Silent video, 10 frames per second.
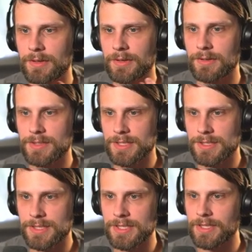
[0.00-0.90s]
or to
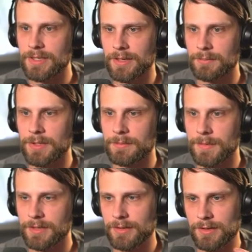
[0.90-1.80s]
seek a
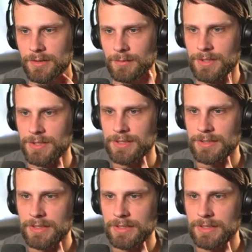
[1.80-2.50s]
permanent card, which,